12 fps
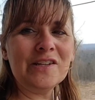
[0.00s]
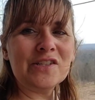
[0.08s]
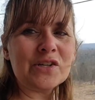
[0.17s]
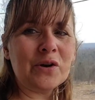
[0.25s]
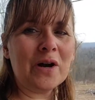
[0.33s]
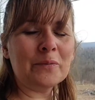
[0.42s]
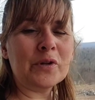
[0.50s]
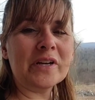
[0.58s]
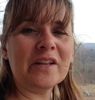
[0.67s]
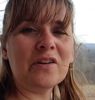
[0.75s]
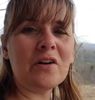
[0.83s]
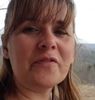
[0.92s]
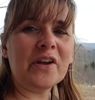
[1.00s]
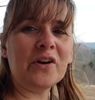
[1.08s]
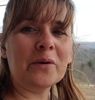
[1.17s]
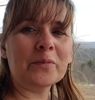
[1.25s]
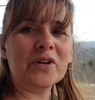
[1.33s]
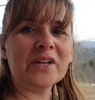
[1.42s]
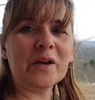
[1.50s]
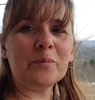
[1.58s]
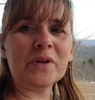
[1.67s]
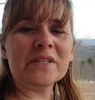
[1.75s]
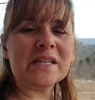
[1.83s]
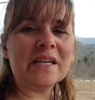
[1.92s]
So I'm going to get off here. I'm going to
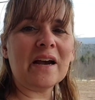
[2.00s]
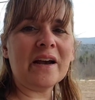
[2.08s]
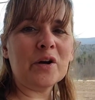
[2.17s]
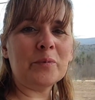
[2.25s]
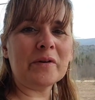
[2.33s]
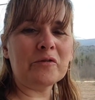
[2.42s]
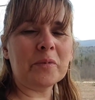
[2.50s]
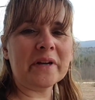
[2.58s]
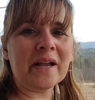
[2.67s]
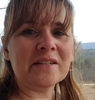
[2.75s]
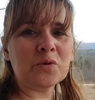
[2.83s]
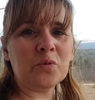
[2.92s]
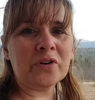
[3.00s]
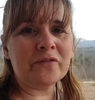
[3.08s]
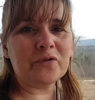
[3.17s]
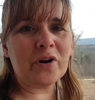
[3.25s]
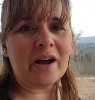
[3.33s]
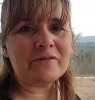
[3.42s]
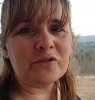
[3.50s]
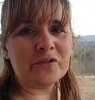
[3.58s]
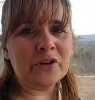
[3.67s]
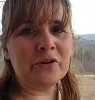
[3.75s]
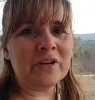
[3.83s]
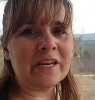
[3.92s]
get busy. I hope everybody has a wonderful
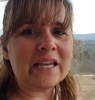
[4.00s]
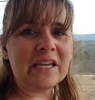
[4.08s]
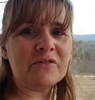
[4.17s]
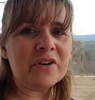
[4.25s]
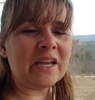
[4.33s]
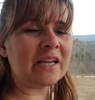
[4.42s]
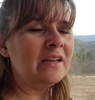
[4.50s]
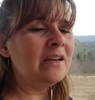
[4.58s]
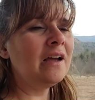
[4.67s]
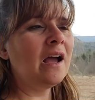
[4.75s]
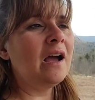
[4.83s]
afternoon and evening.